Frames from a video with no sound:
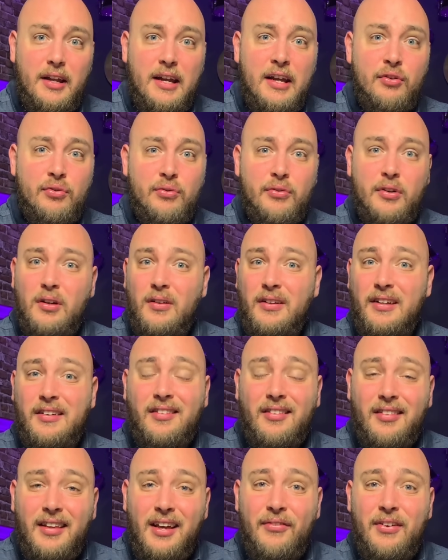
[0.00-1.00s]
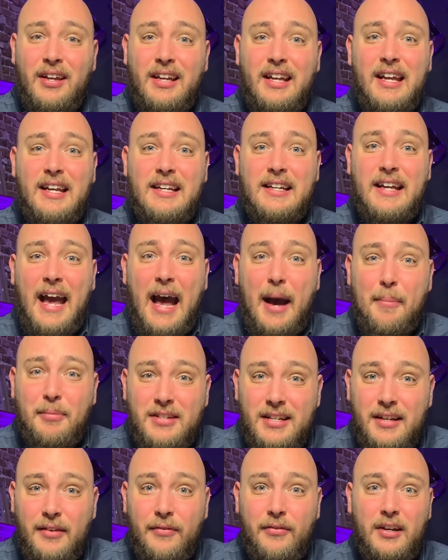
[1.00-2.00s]
Israel is living in
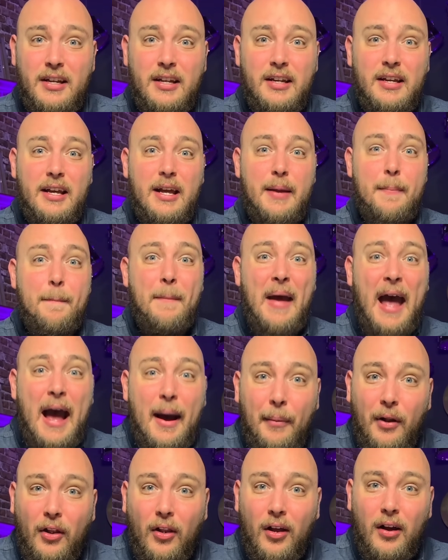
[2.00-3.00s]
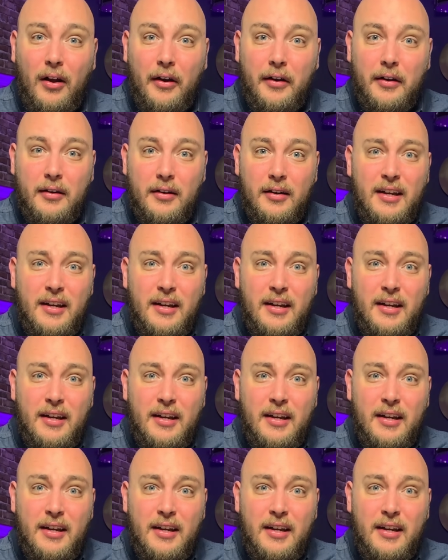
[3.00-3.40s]
captivity in Babylon.